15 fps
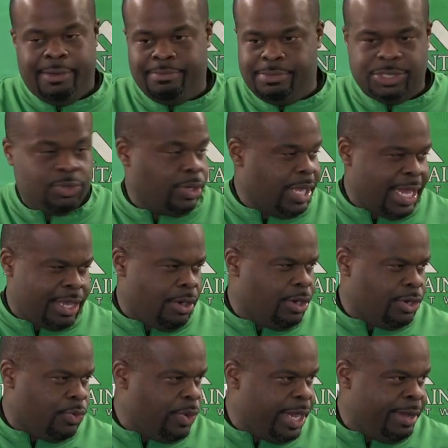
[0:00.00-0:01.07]
Sort of like
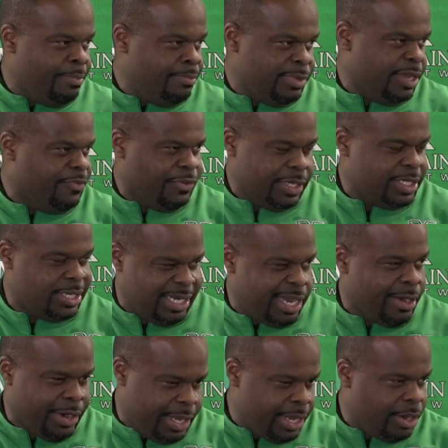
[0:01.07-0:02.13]
Gardner Webb, different
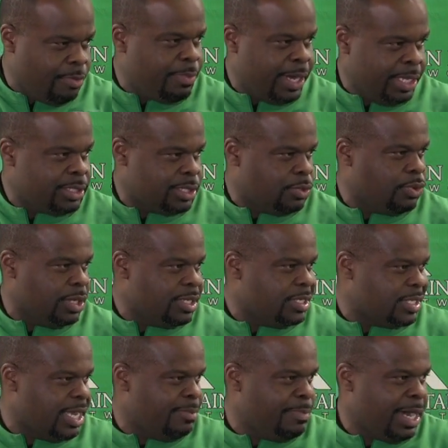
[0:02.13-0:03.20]
scenario, but sort of the
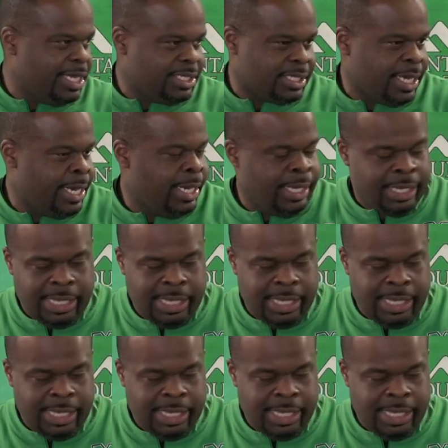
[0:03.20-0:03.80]
same mindset.